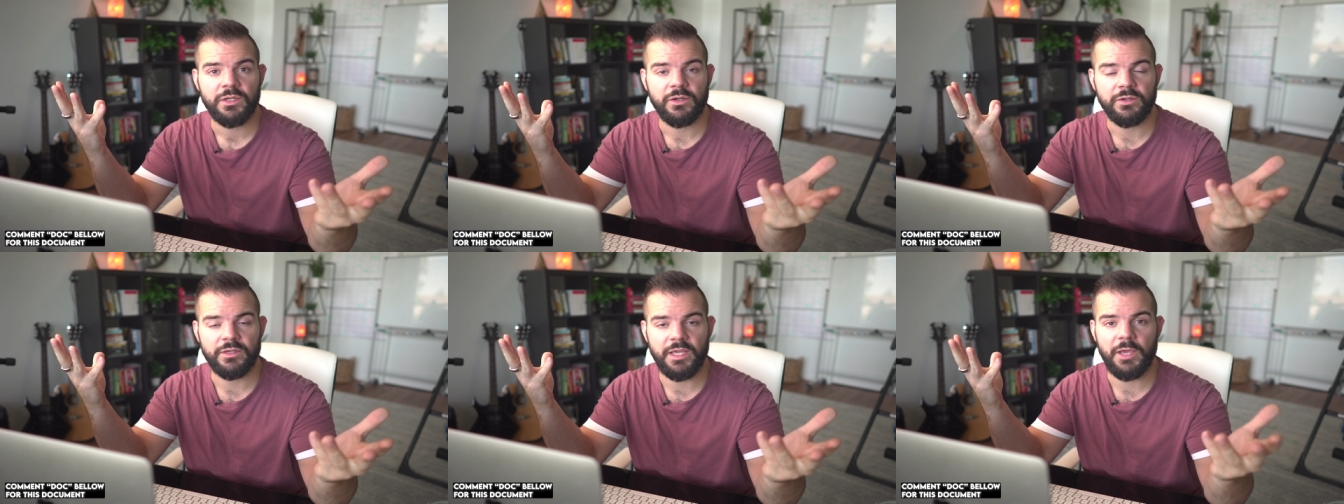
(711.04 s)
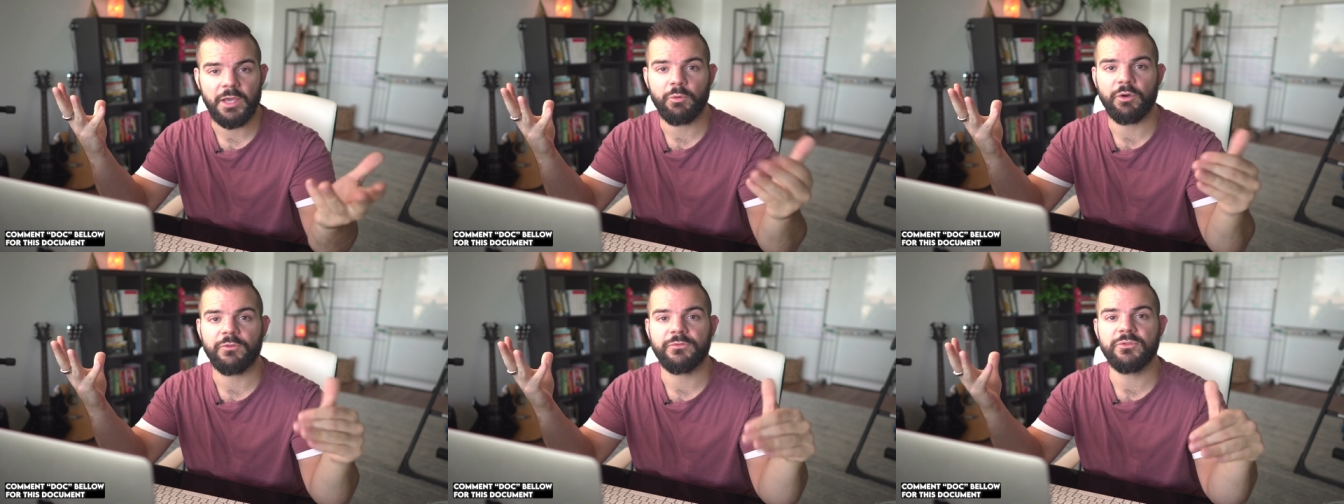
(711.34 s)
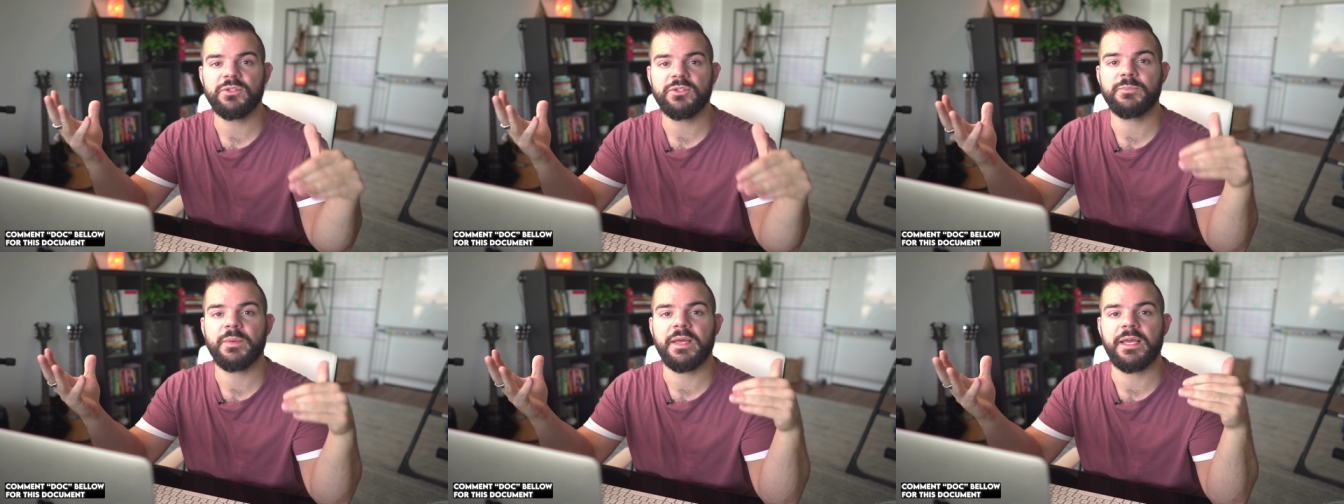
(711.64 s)
okay, well, if
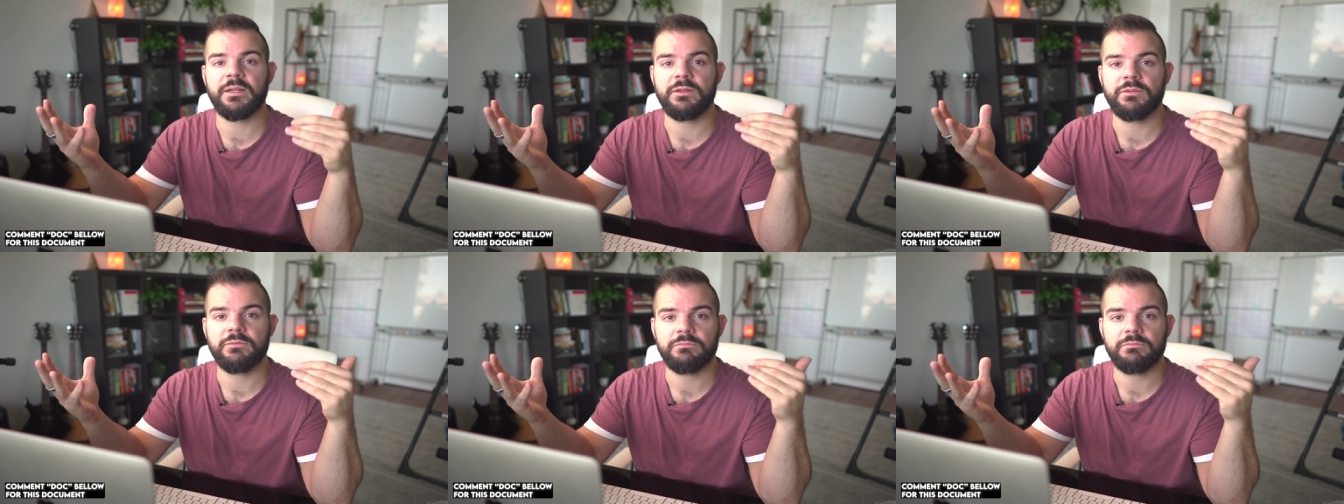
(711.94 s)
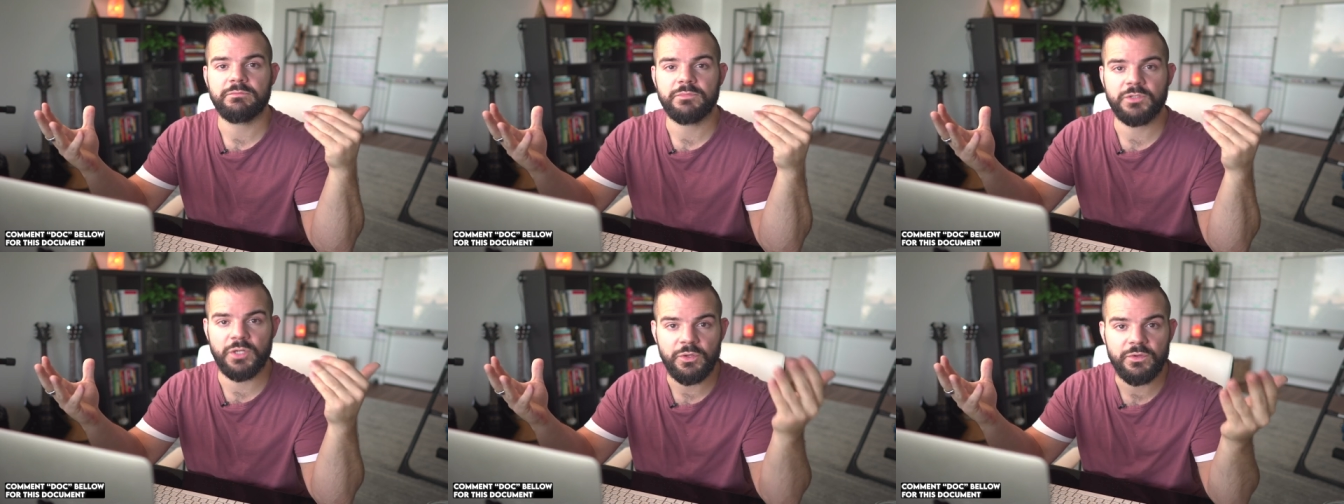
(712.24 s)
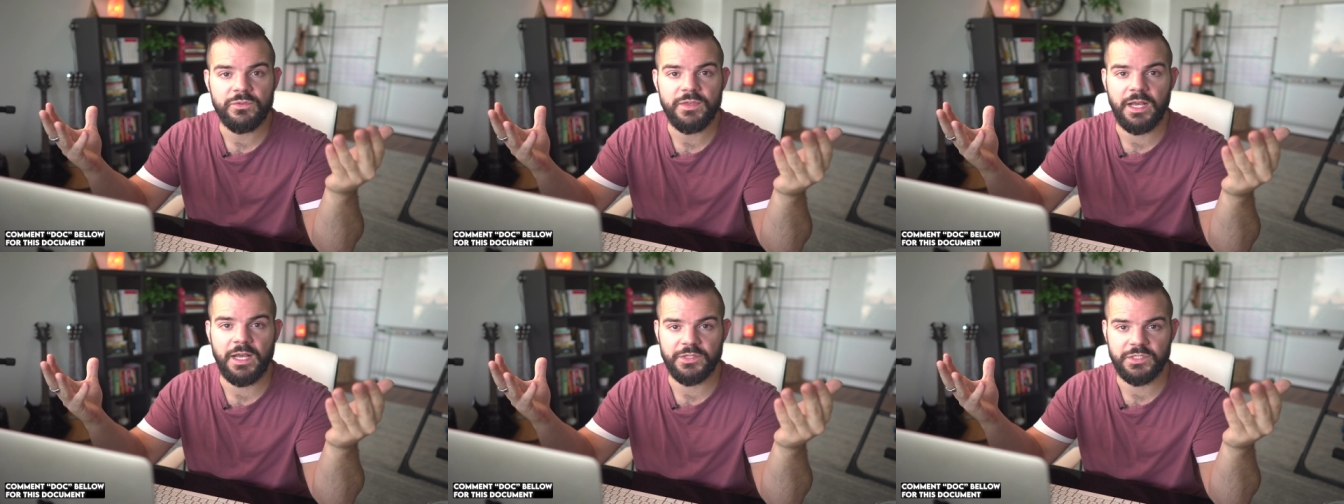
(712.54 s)
you spend
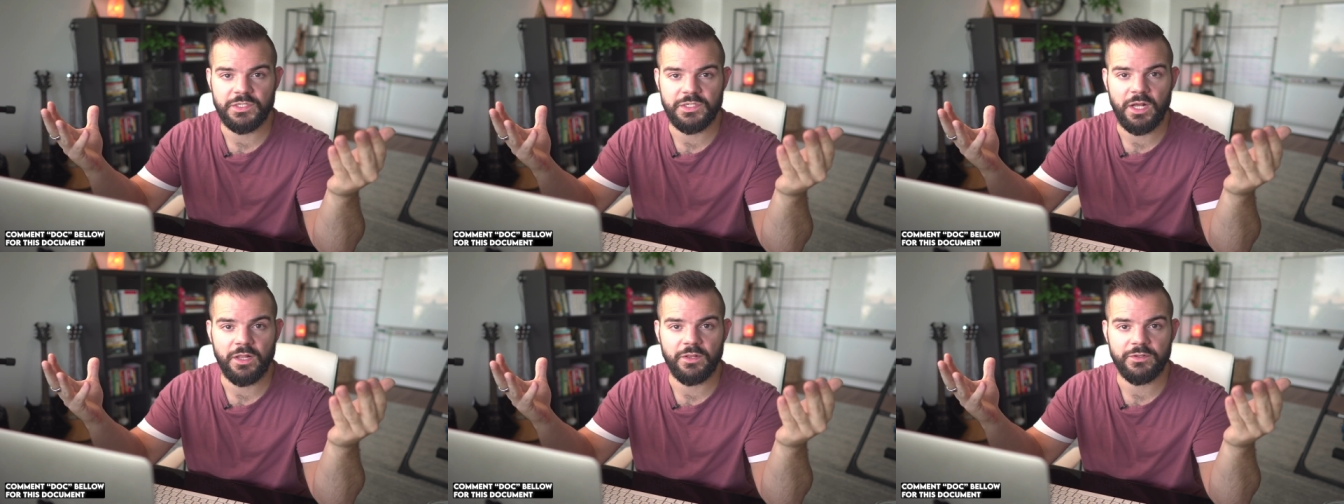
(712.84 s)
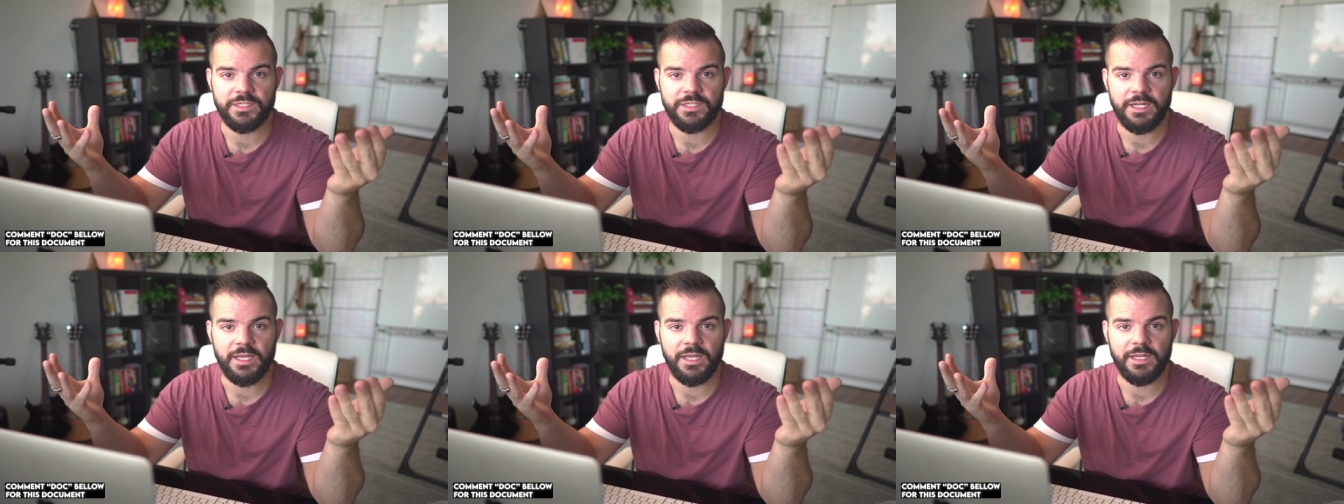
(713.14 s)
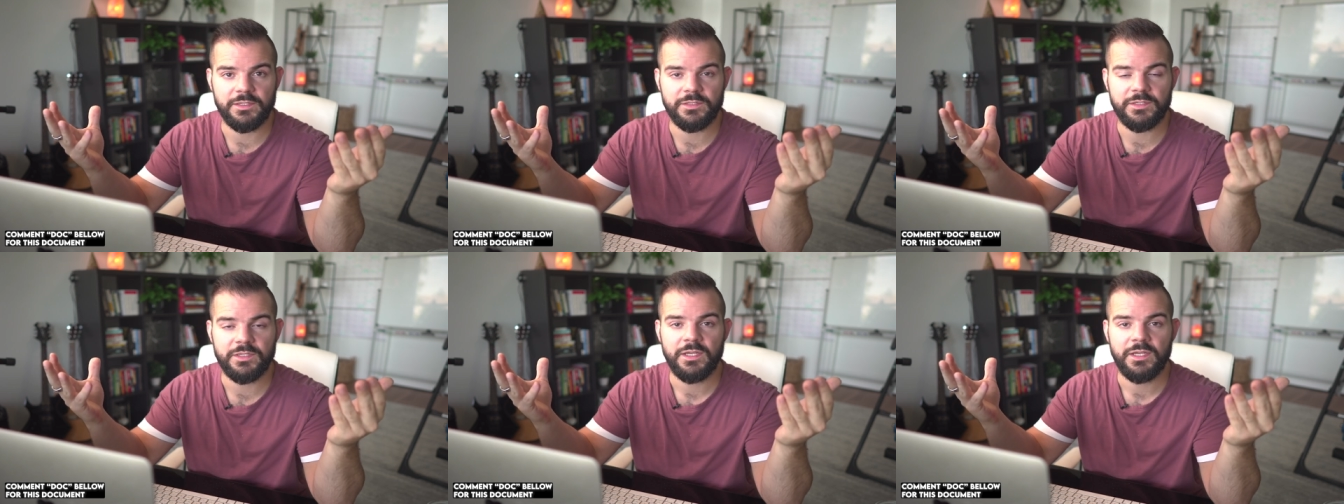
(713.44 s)
$2,000 in
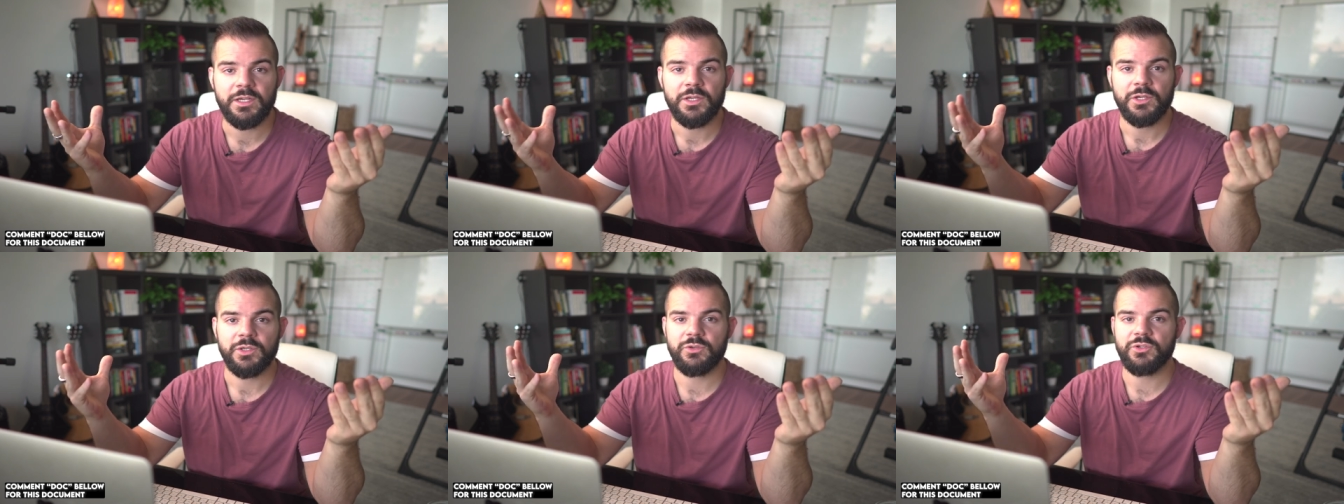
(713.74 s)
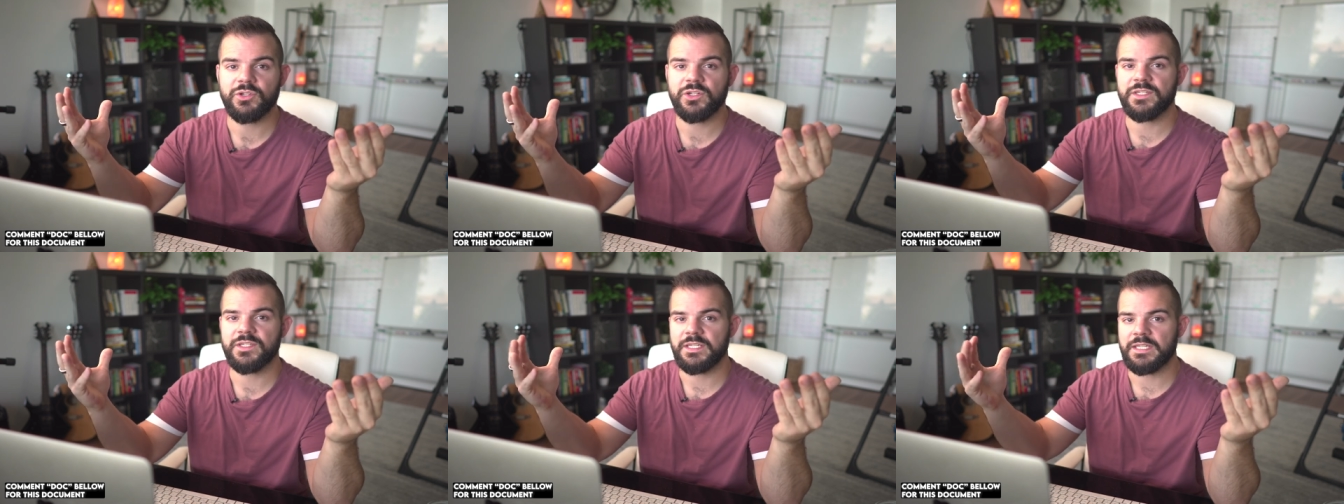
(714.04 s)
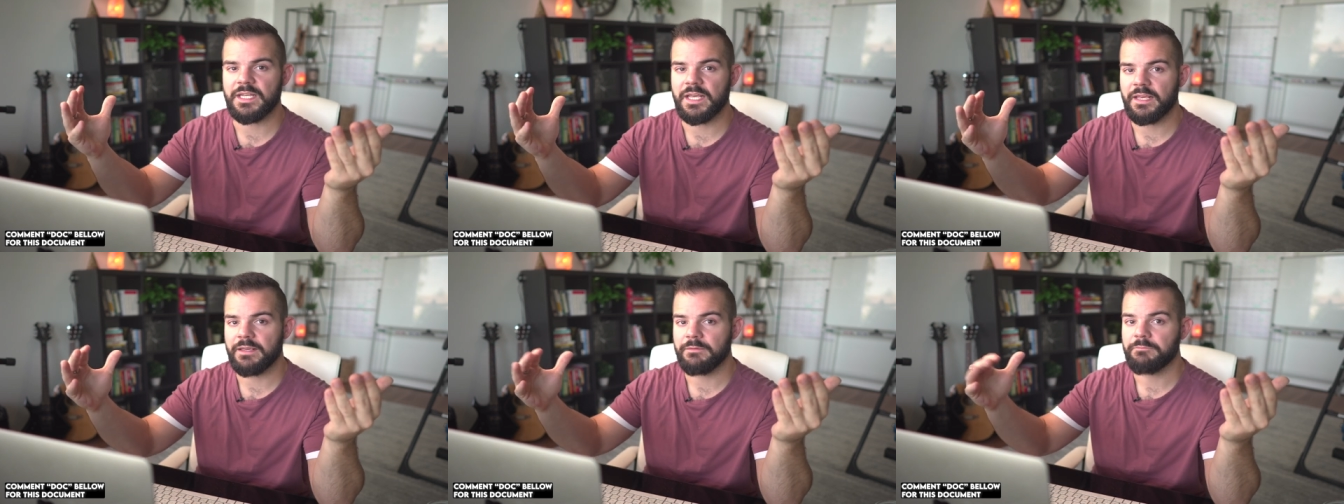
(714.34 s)
ads, you should
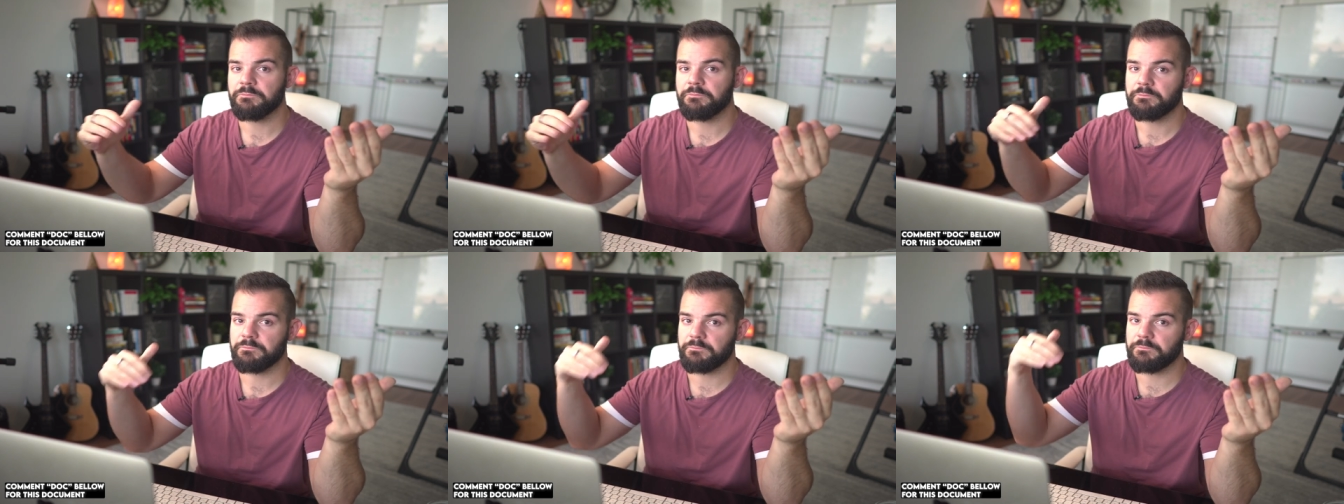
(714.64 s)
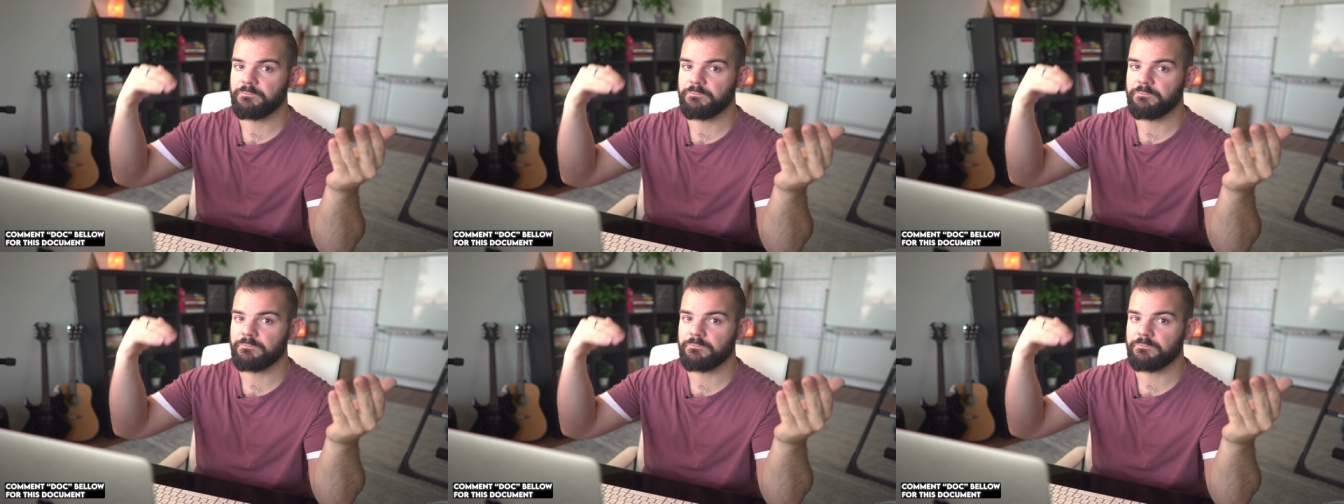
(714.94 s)
see a,